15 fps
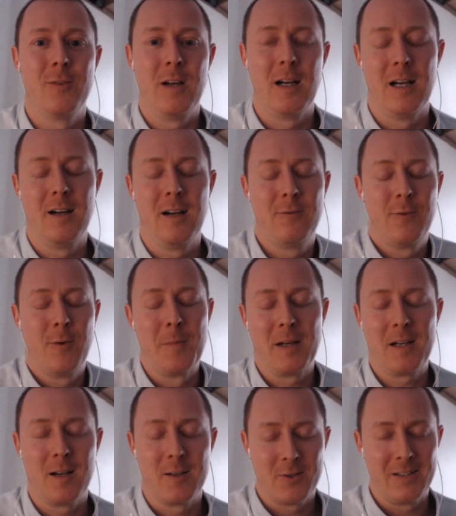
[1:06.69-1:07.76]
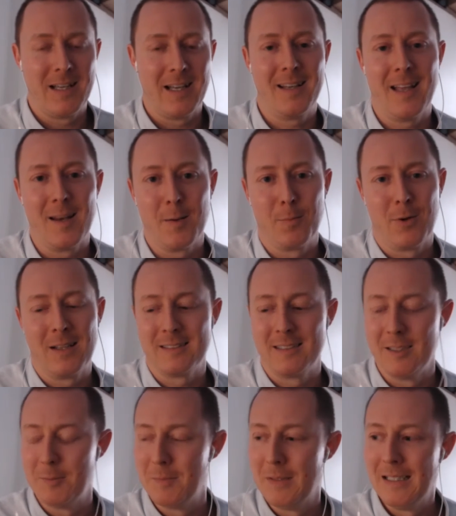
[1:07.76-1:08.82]
from the country that had oppressed
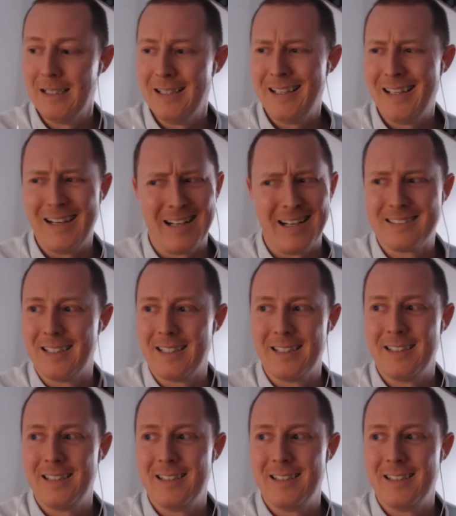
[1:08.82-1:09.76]
him. And I said,